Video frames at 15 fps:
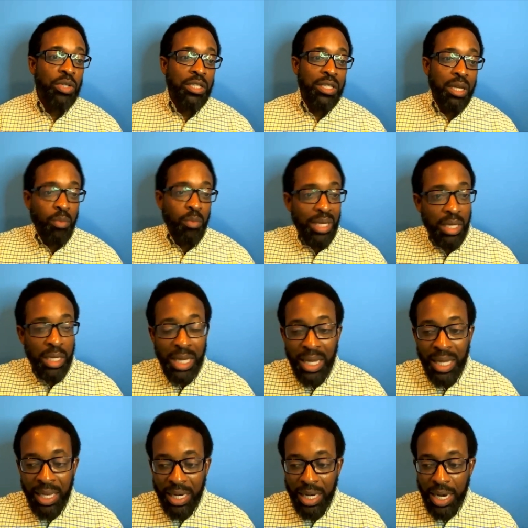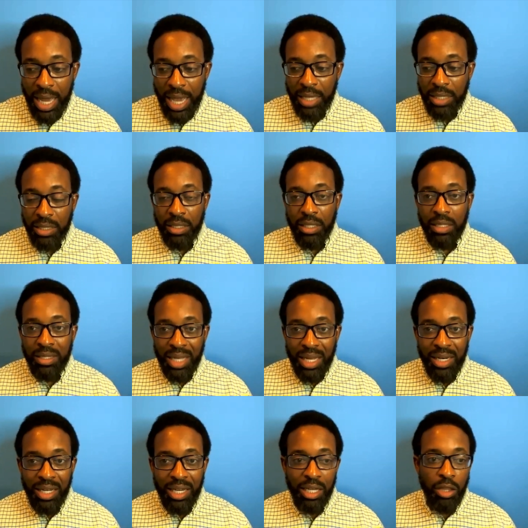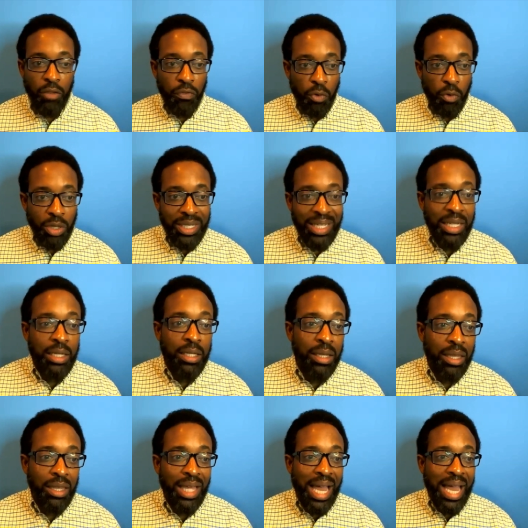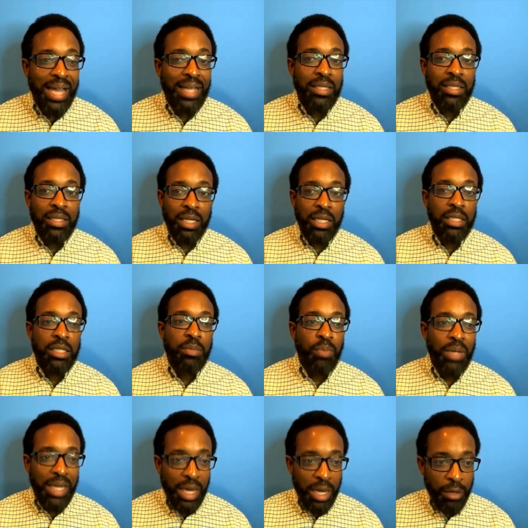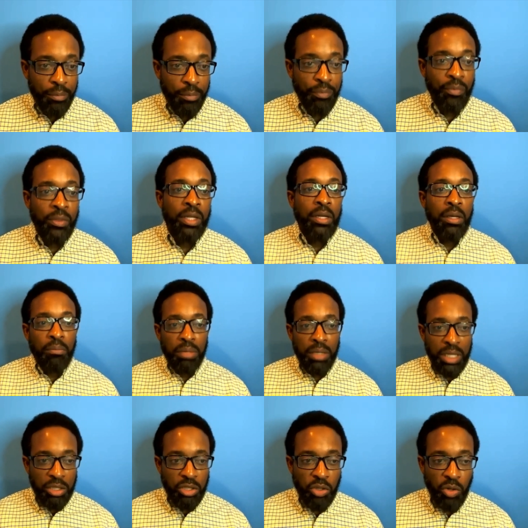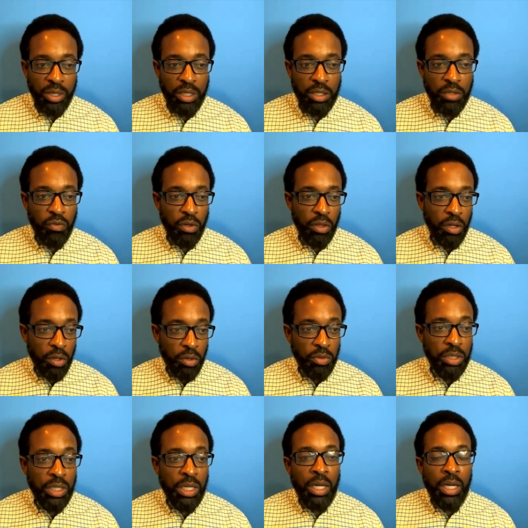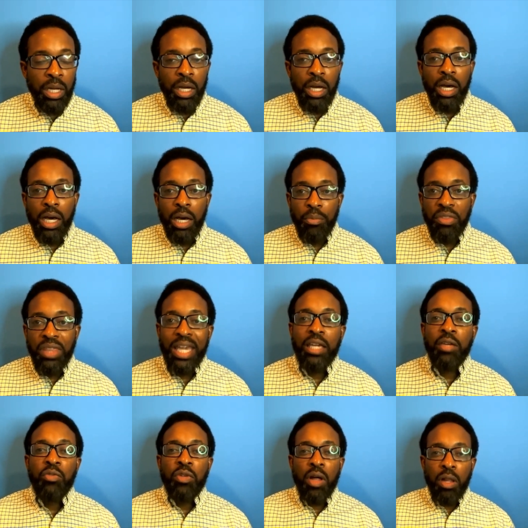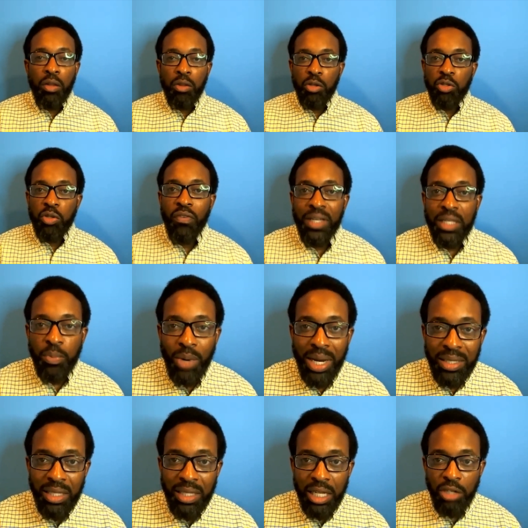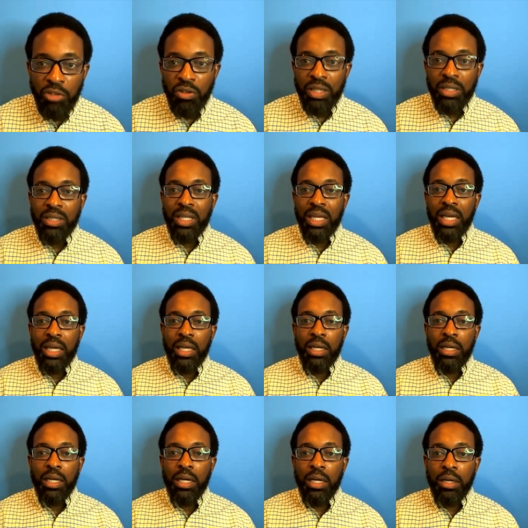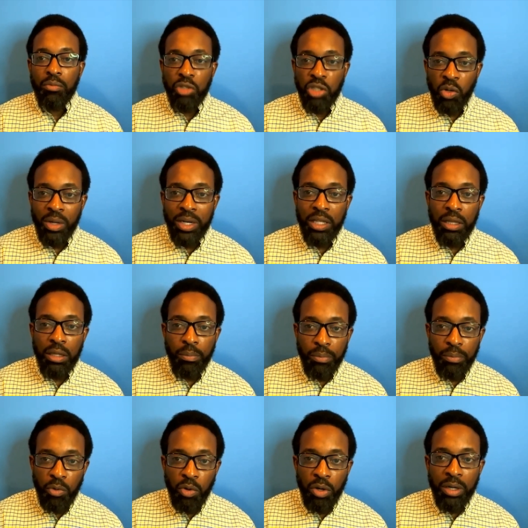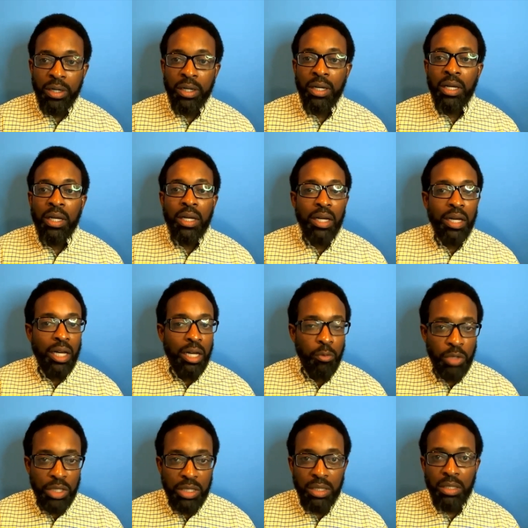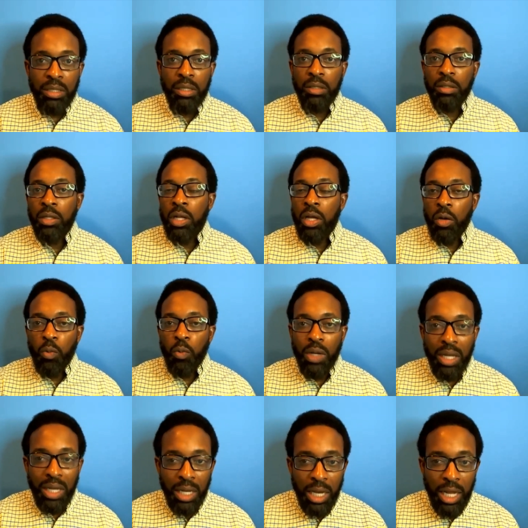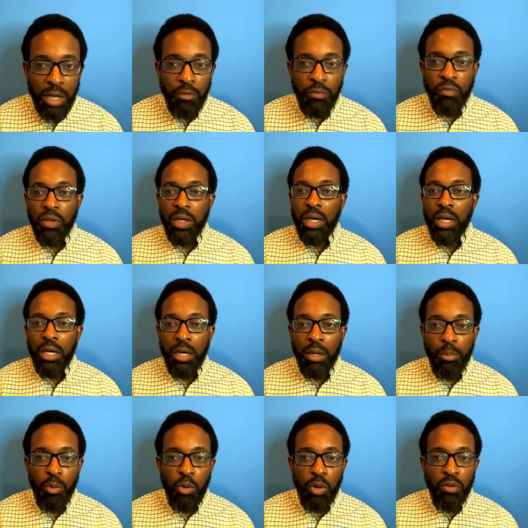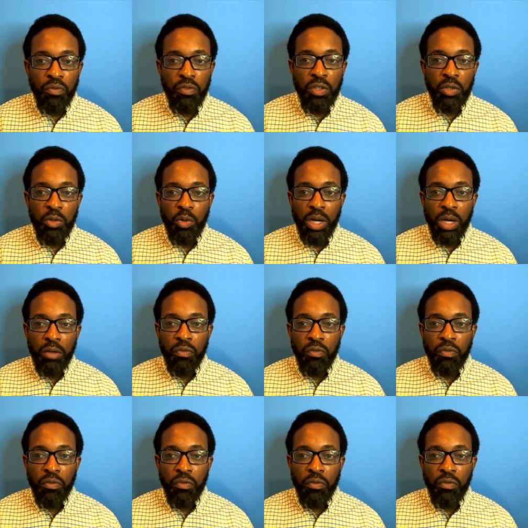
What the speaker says: is going to be next Sunday, the 14th at 6 p.m. Please join us for those. Thank you to all those who've expressed interest in joining the board. We still would love more of you